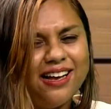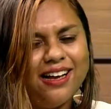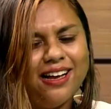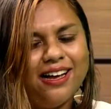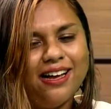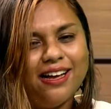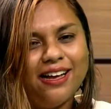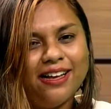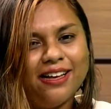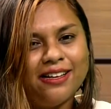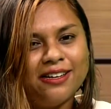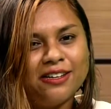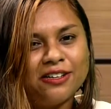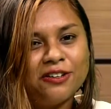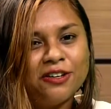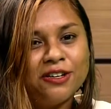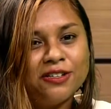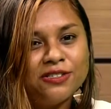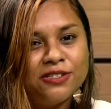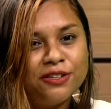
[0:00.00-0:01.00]
and a
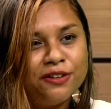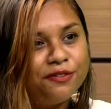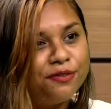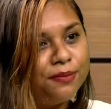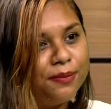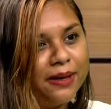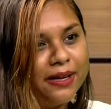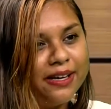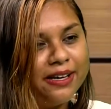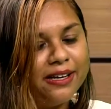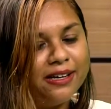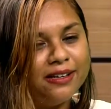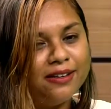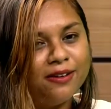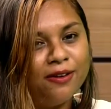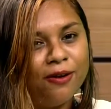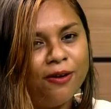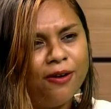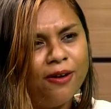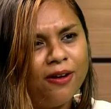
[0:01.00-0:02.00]
cousin of mine
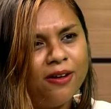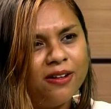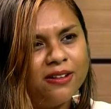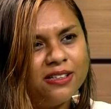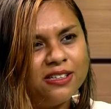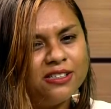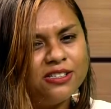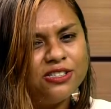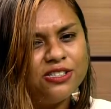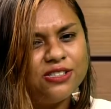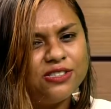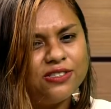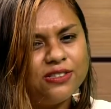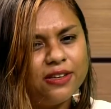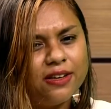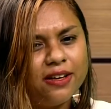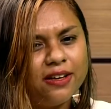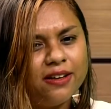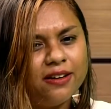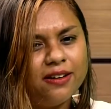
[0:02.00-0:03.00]
called and she
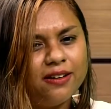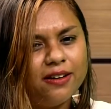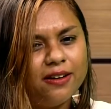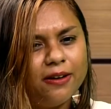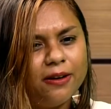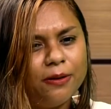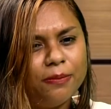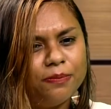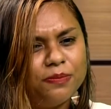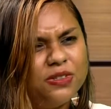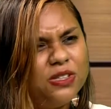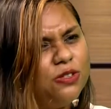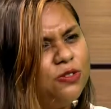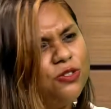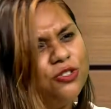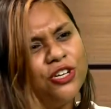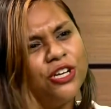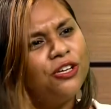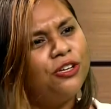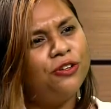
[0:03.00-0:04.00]
said, did you
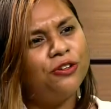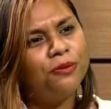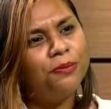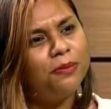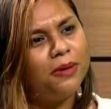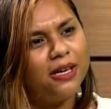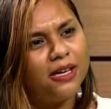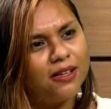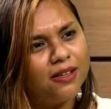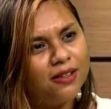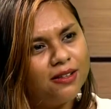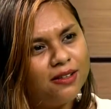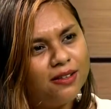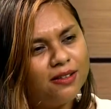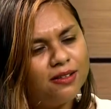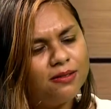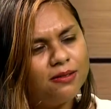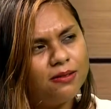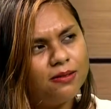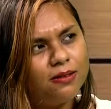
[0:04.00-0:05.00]
check your mail?
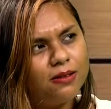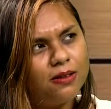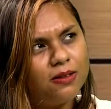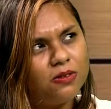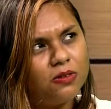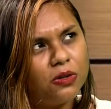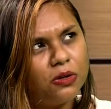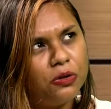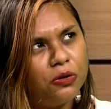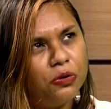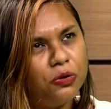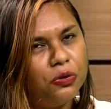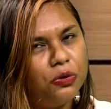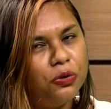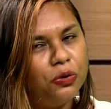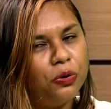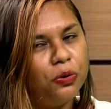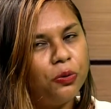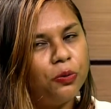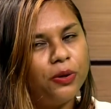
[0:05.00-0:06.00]
I said,
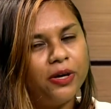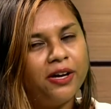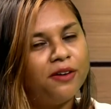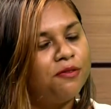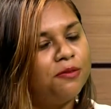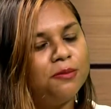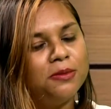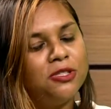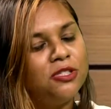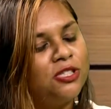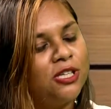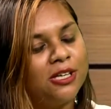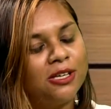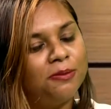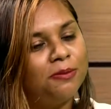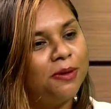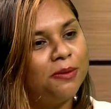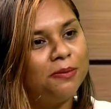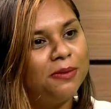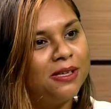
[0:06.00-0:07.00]
no, I haven't been
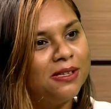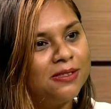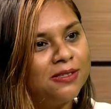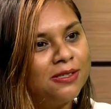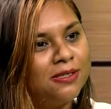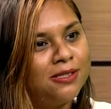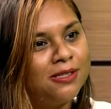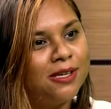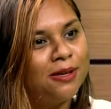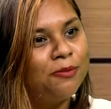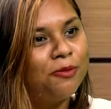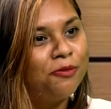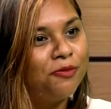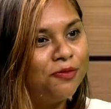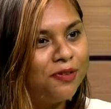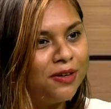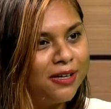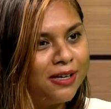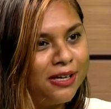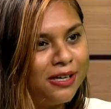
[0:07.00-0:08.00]
checking my mail since I'm on
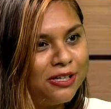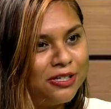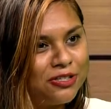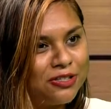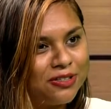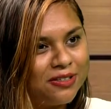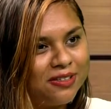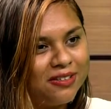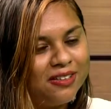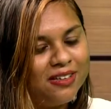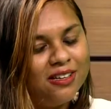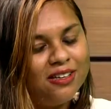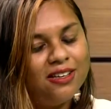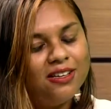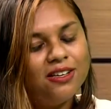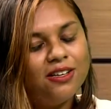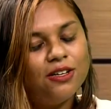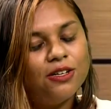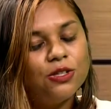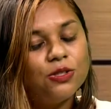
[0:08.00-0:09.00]
vacation.
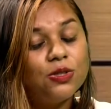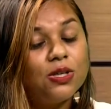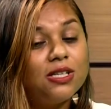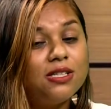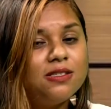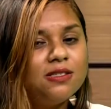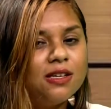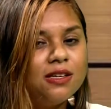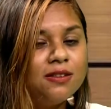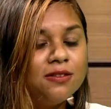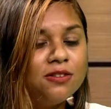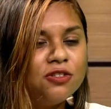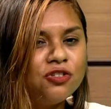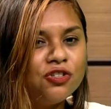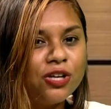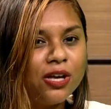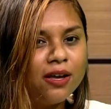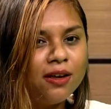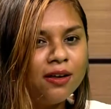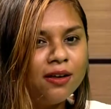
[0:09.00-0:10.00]
So I decided to
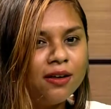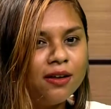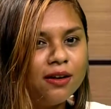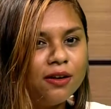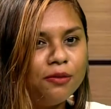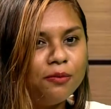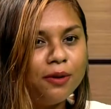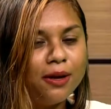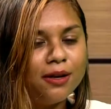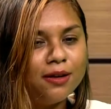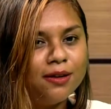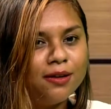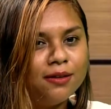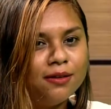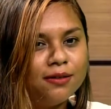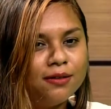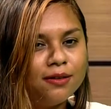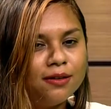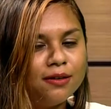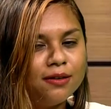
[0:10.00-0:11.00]
check, and I read it,
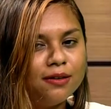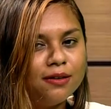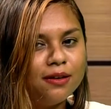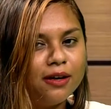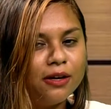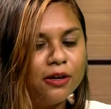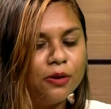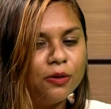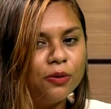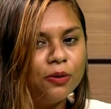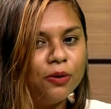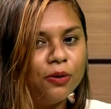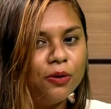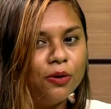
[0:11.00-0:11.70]
and I go,